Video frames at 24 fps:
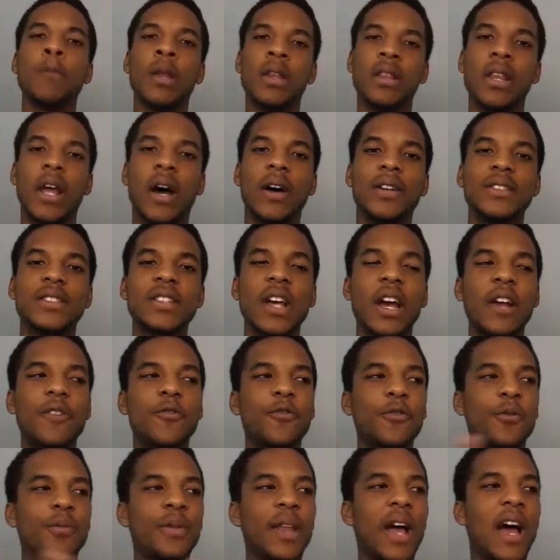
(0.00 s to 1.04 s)
Now, aside
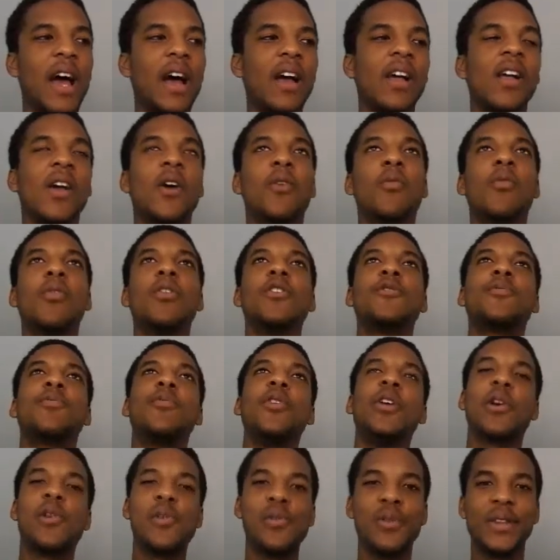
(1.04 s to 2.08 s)
from that, what was
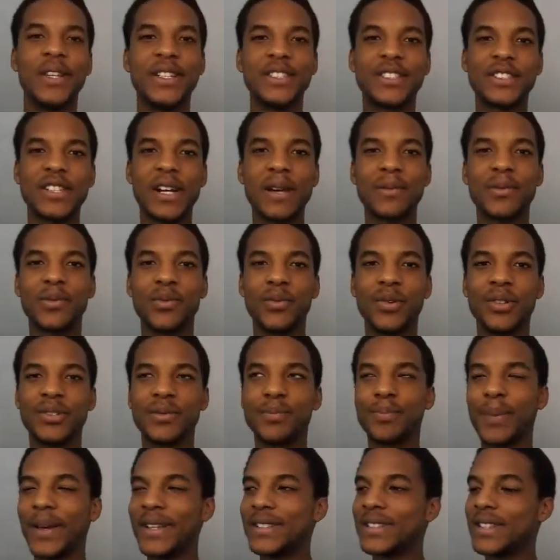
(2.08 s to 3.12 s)
pretty cool in this chapter was
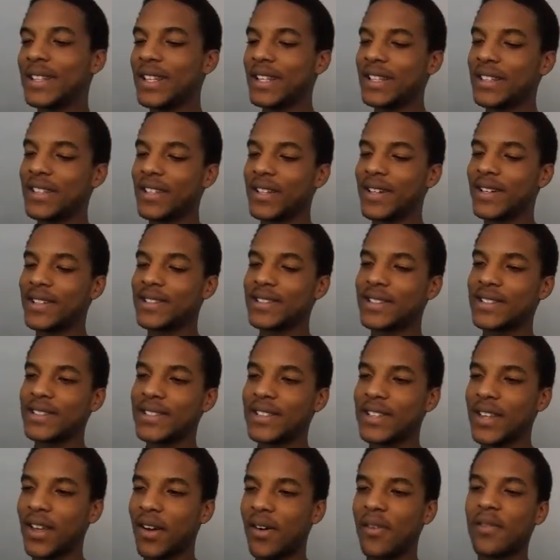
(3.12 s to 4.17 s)
basically the,
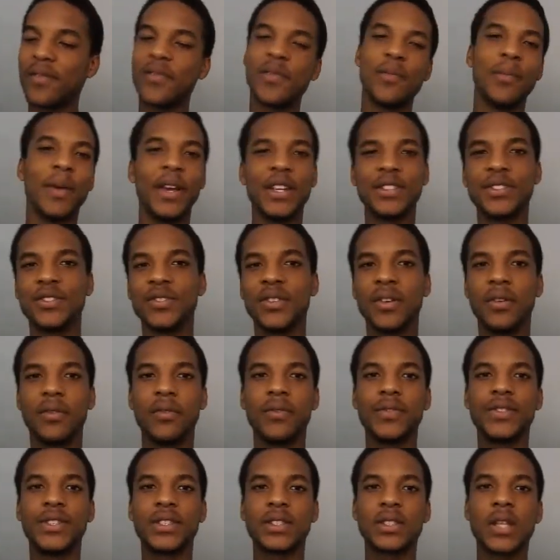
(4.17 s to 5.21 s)
the confirmation
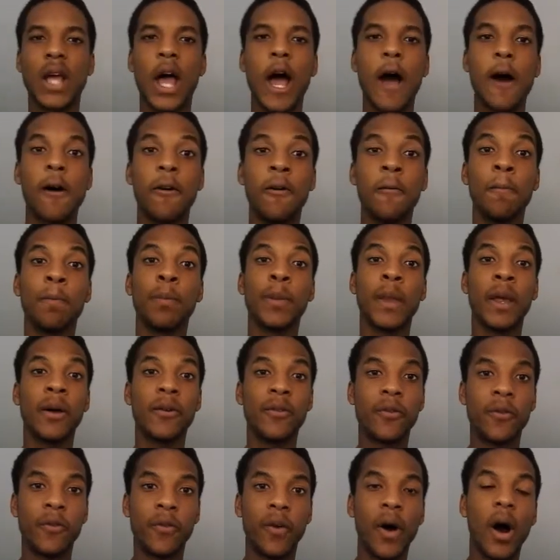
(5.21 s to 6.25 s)
of just how
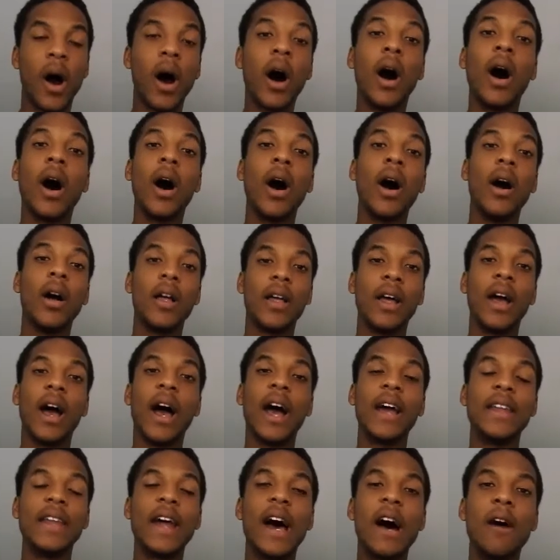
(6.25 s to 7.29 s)
far
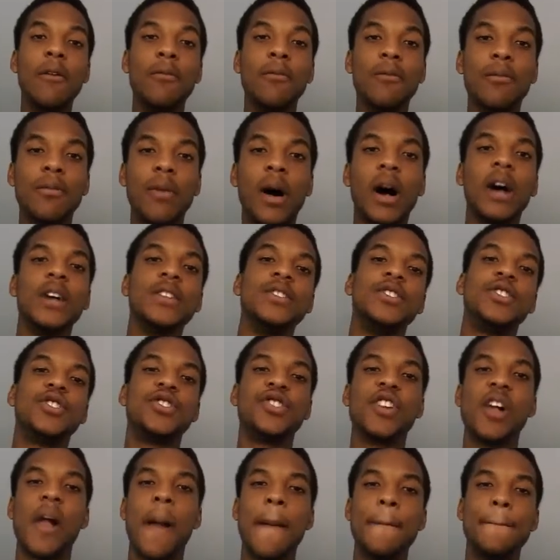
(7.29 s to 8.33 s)
and how
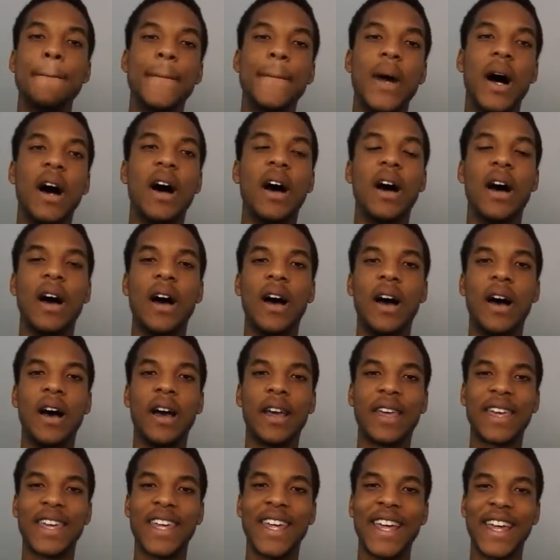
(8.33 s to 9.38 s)
much
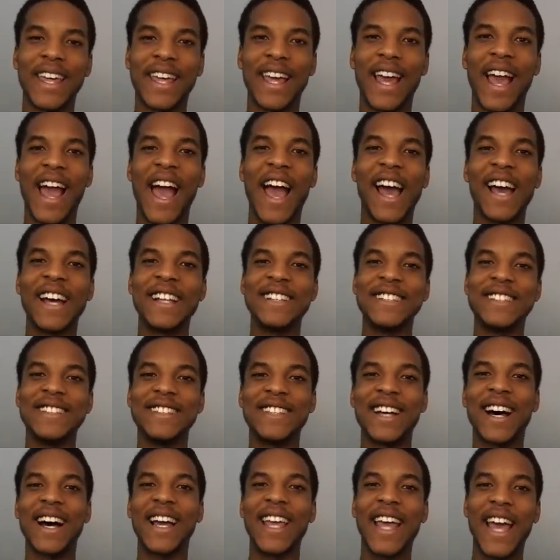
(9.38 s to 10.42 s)
uh, King and
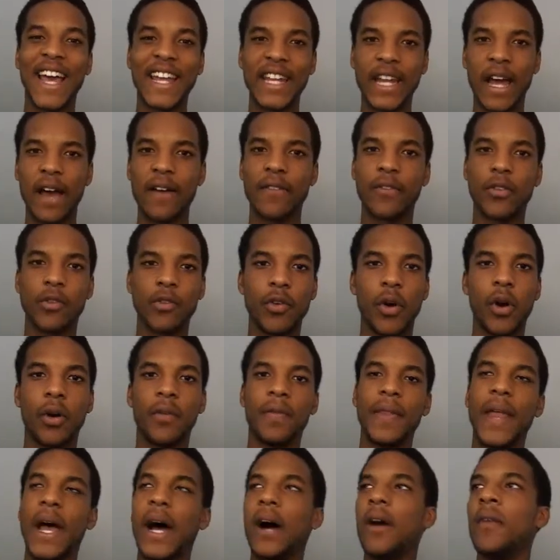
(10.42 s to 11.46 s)
Diane have
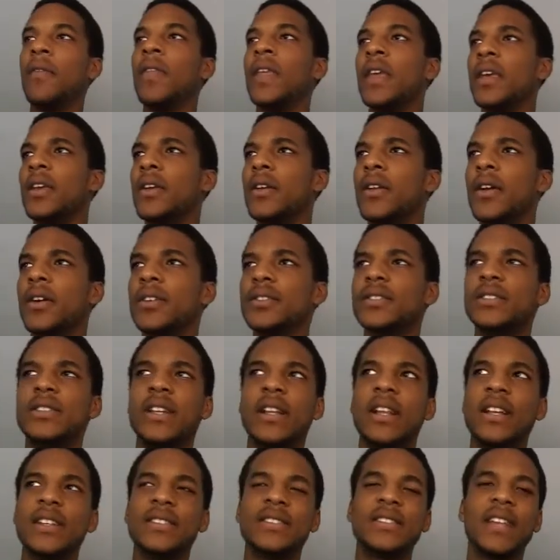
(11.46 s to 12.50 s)
grown now. You know,
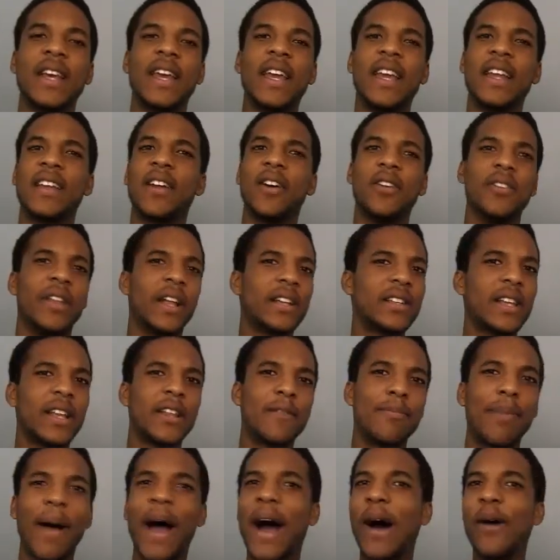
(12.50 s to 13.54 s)
Scylla stated, oh, that's like
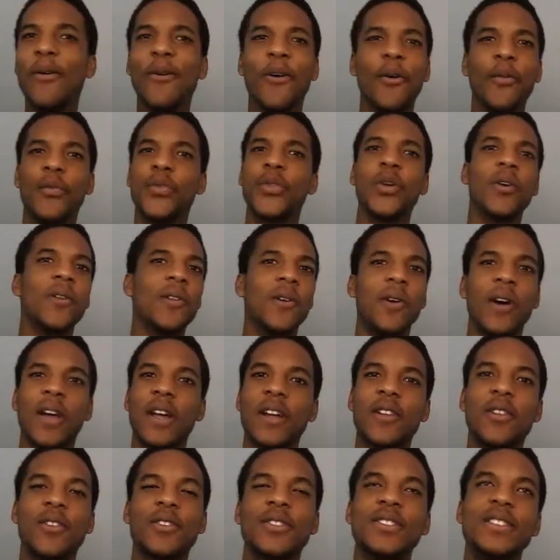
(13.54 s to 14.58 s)
the power of Dolor
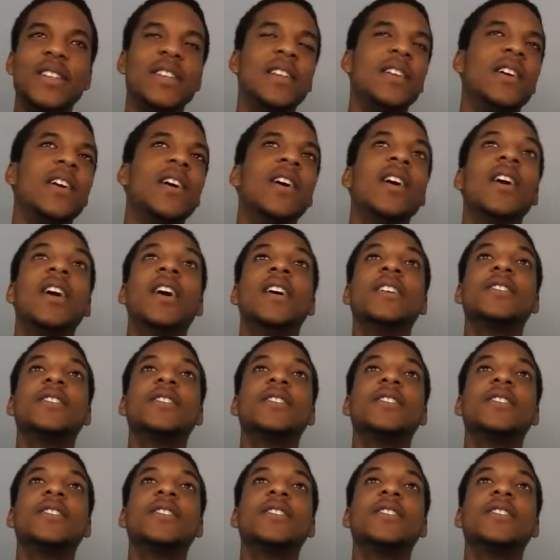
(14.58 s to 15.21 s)
and Gloxinia.